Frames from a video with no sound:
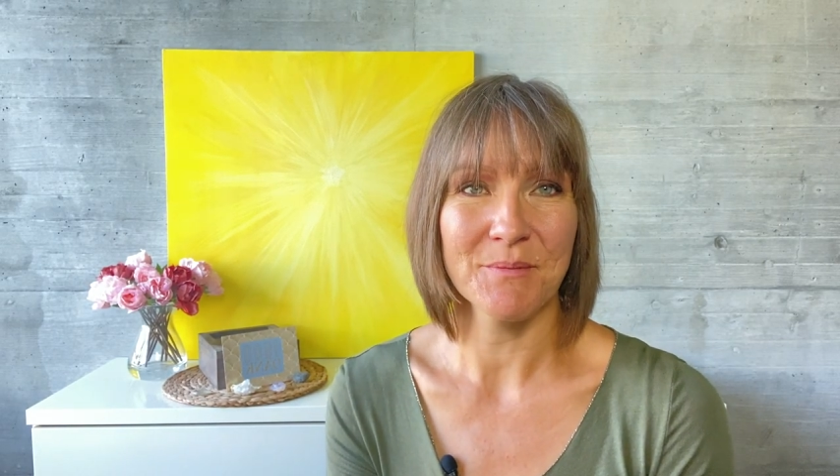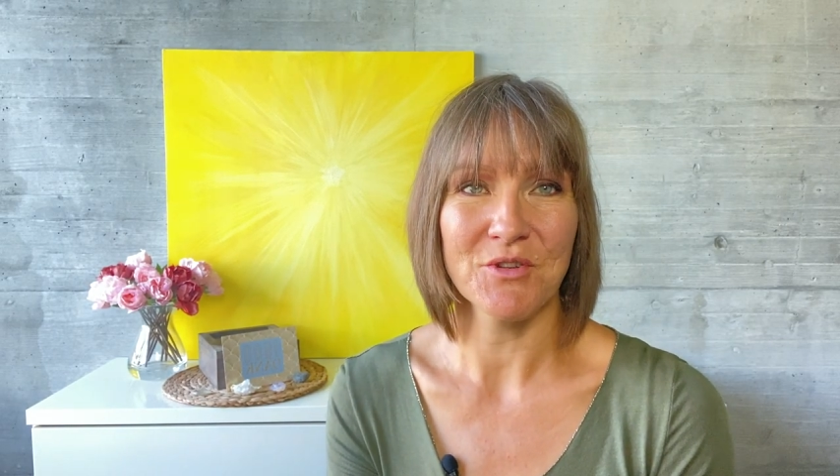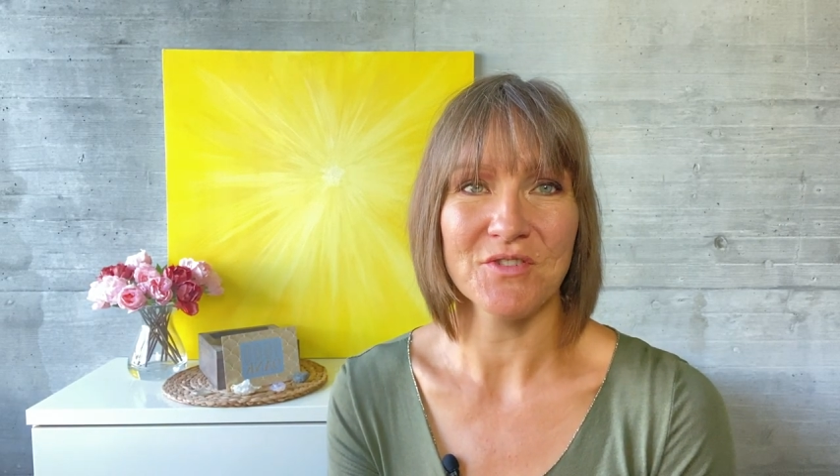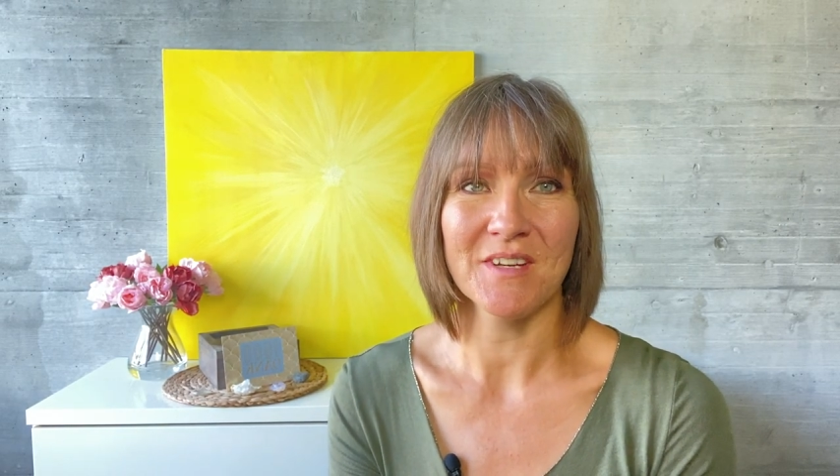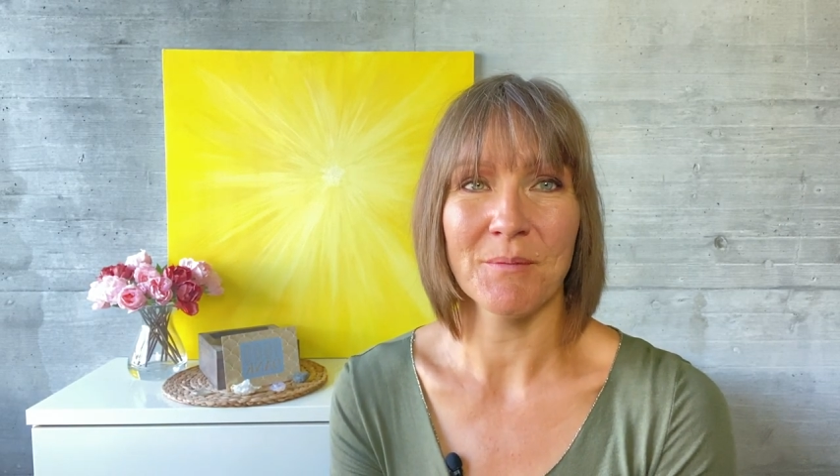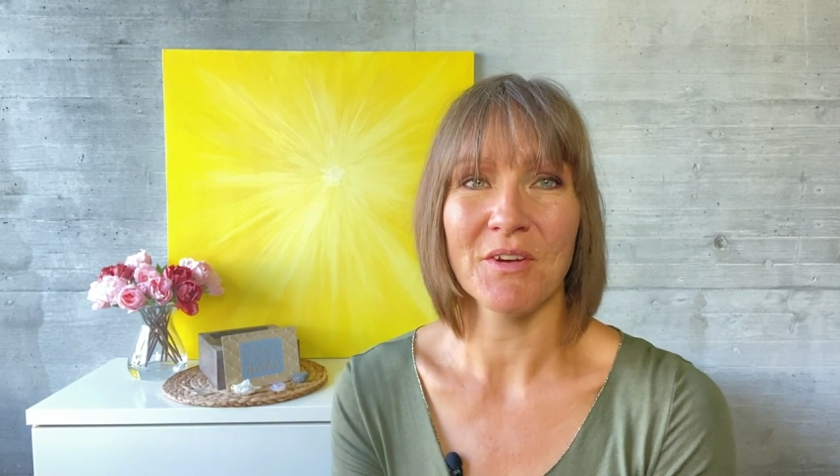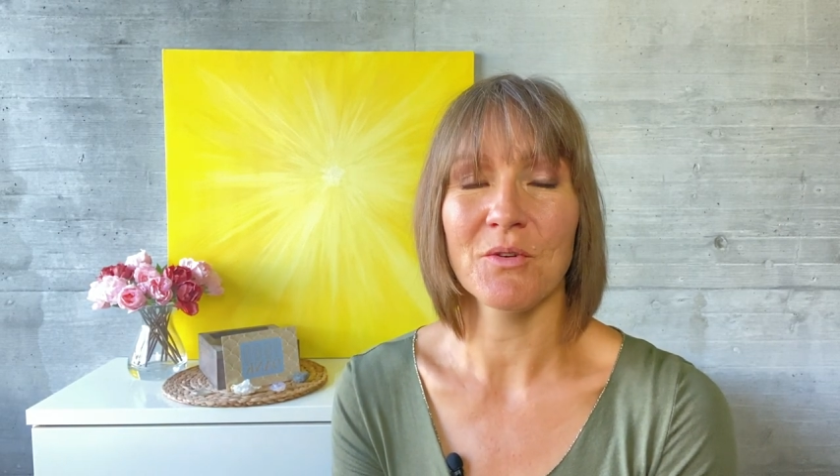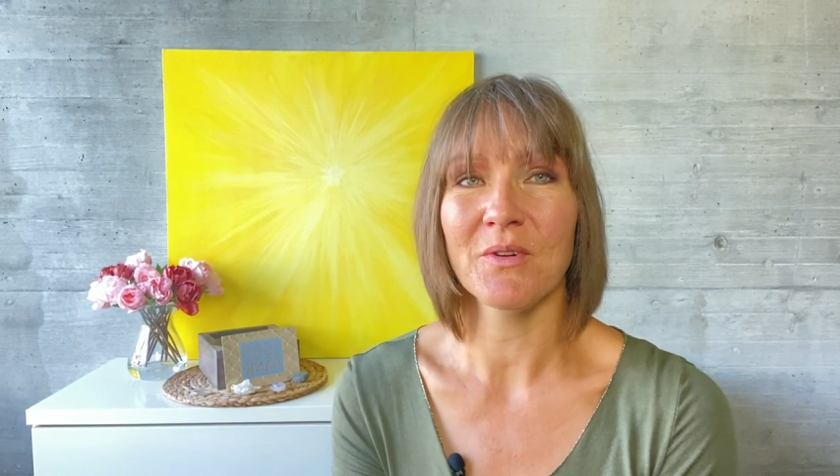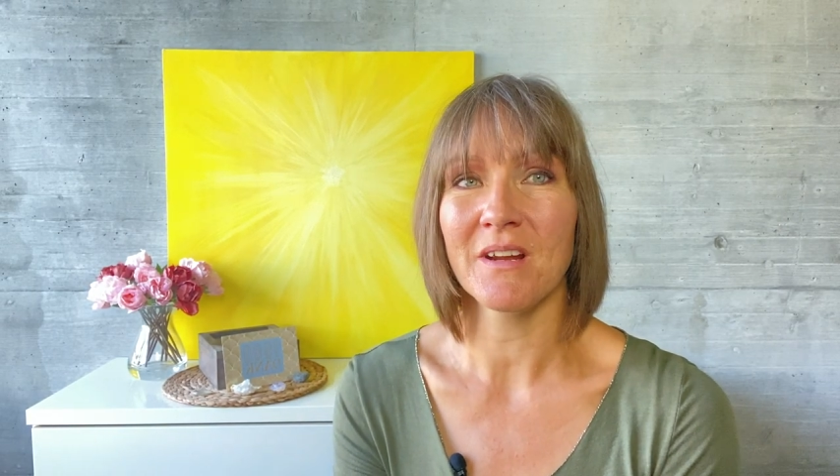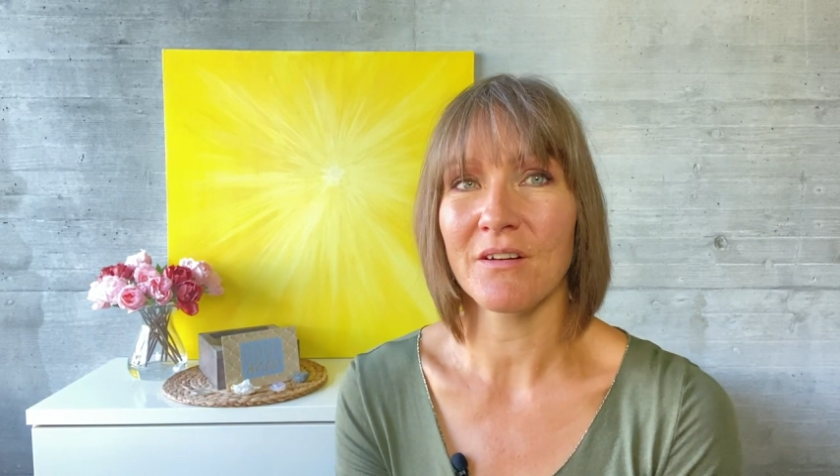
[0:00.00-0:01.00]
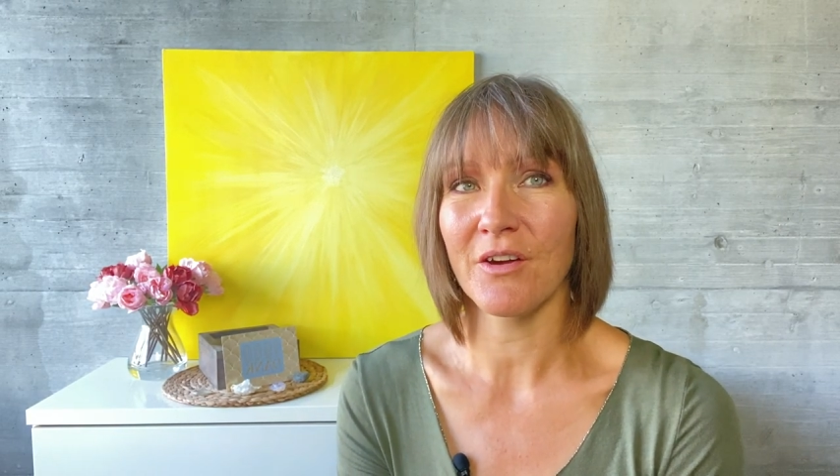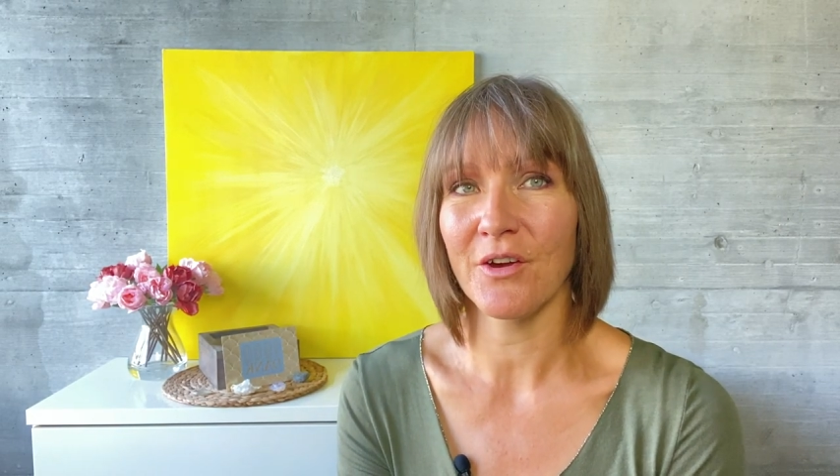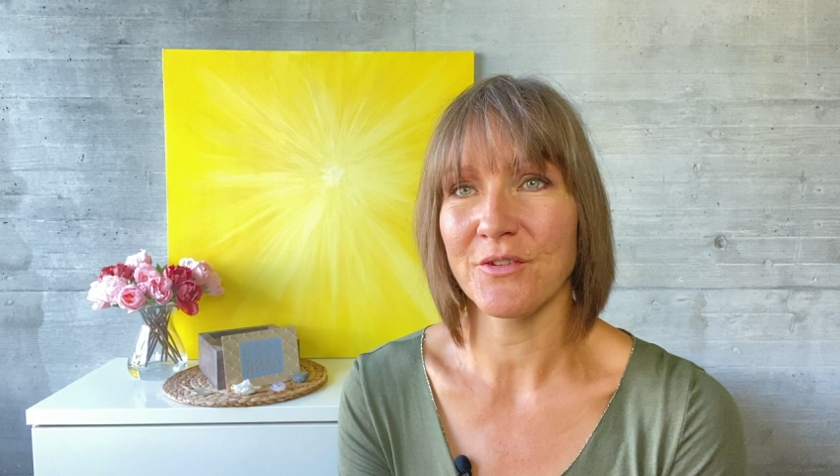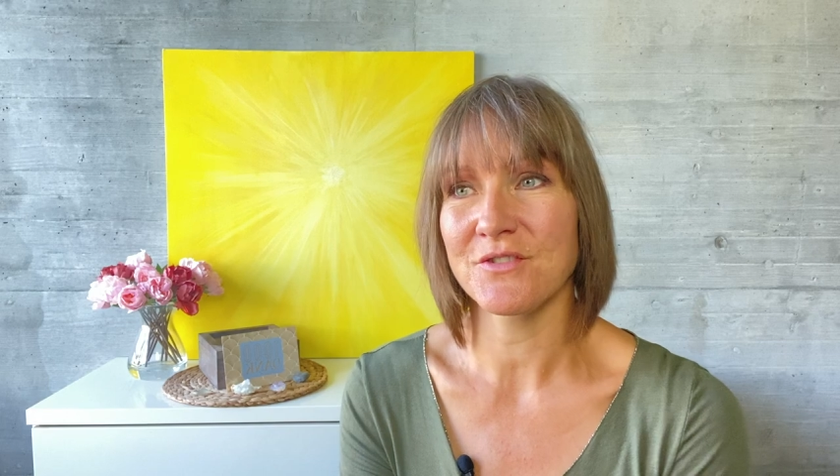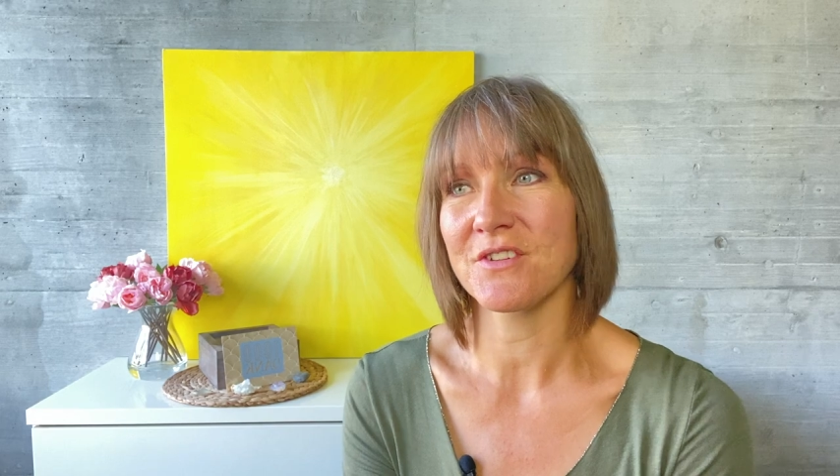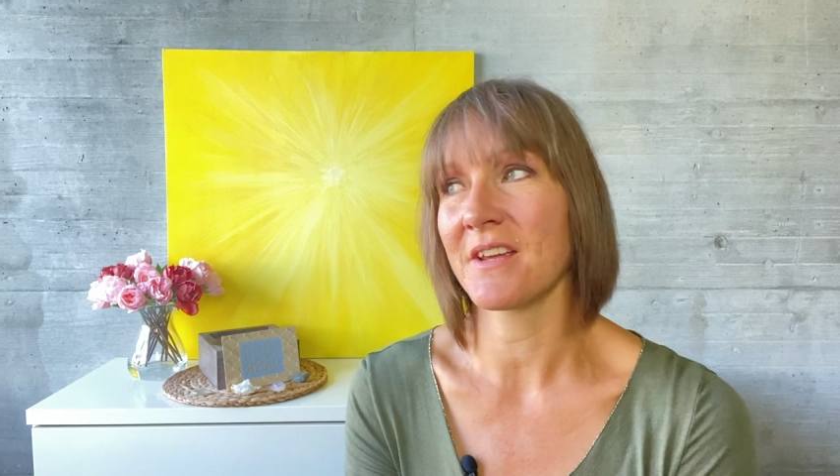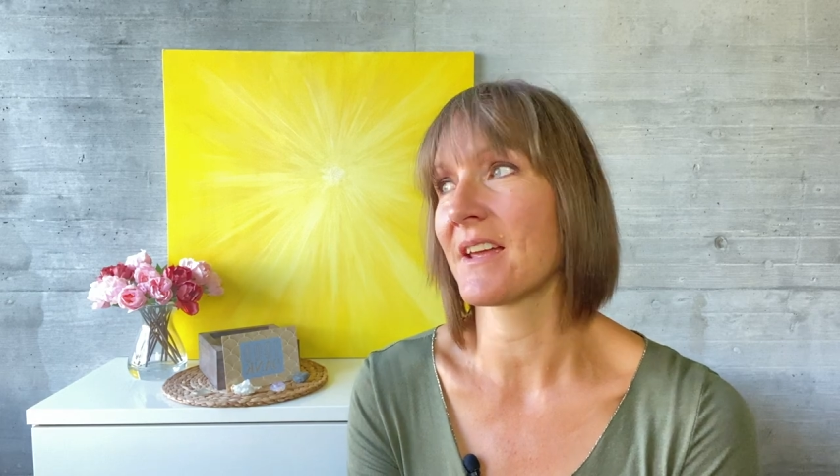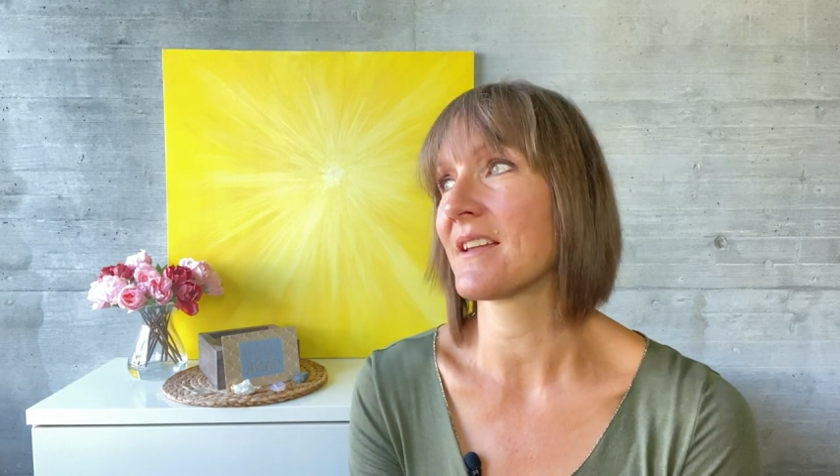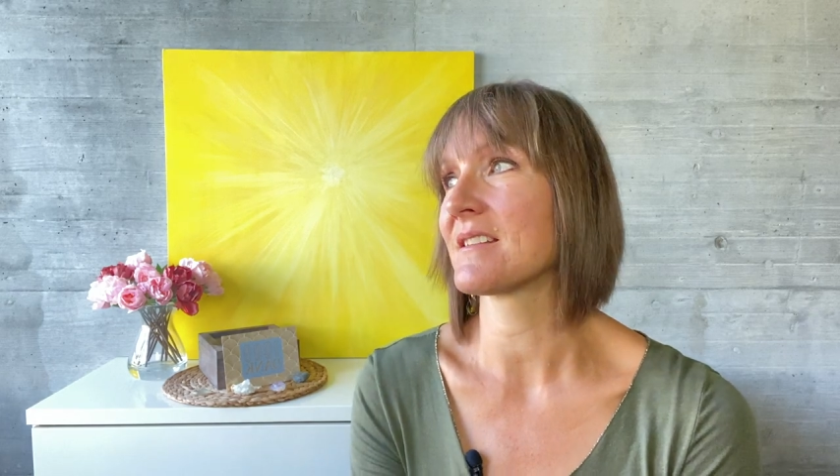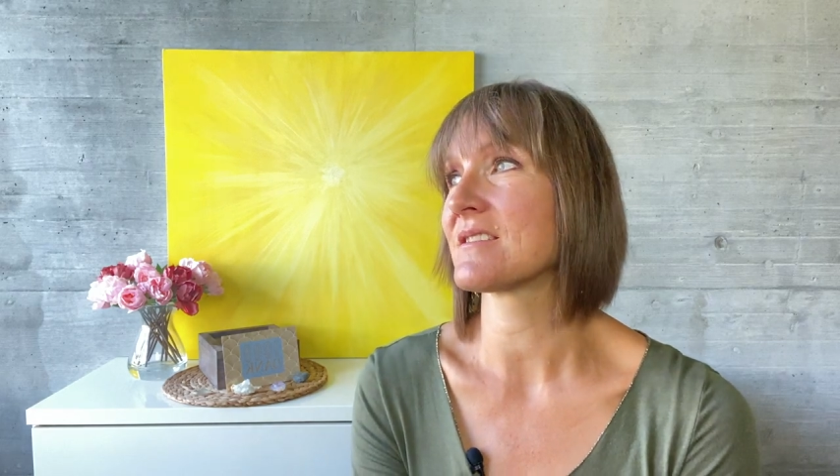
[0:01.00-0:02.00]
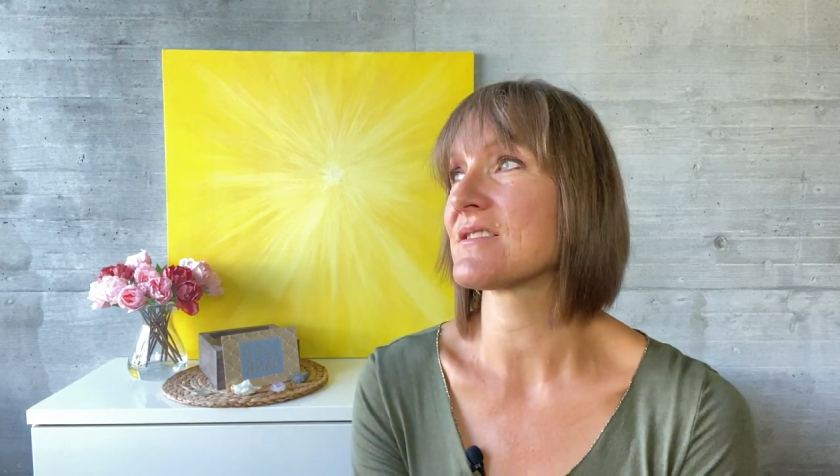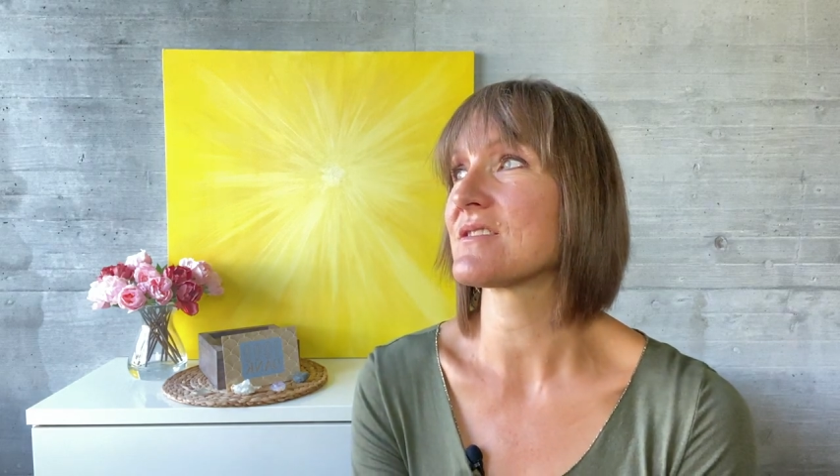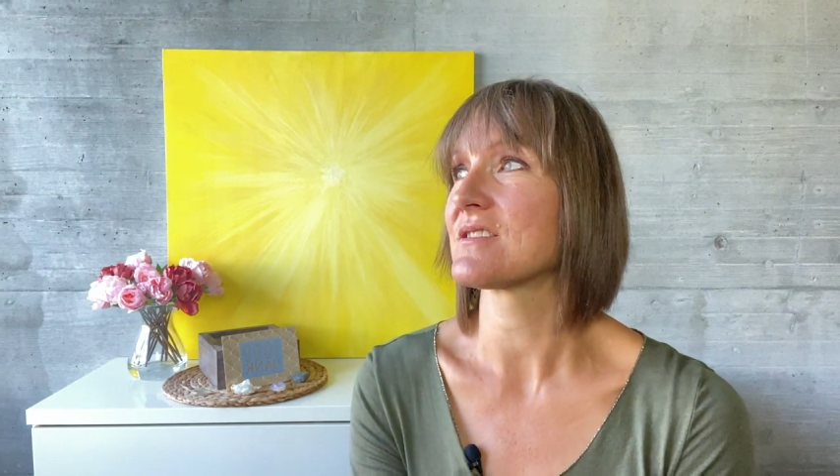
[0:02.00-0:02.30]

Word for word: Mösch and I'm a career coach, and